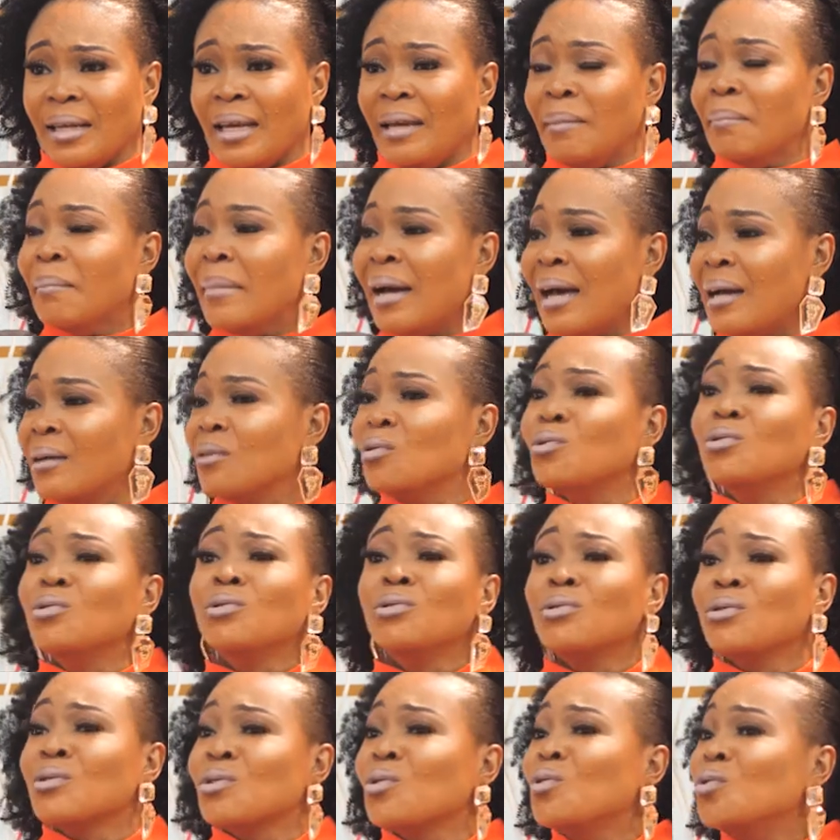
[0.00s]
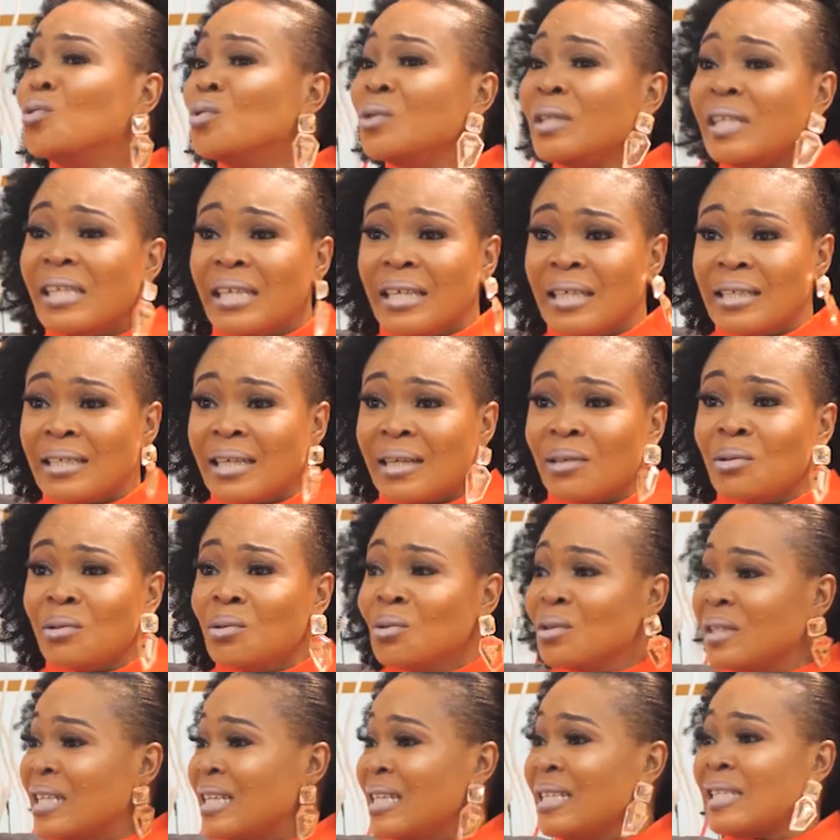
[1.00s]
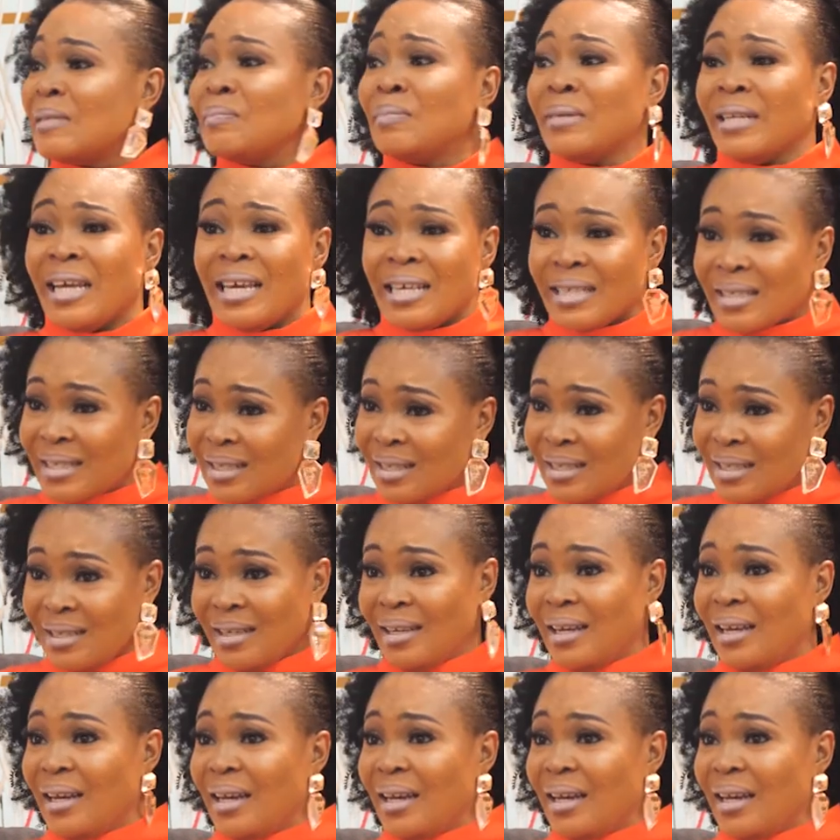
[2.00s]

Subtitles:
A man who knows who he is and knows his place,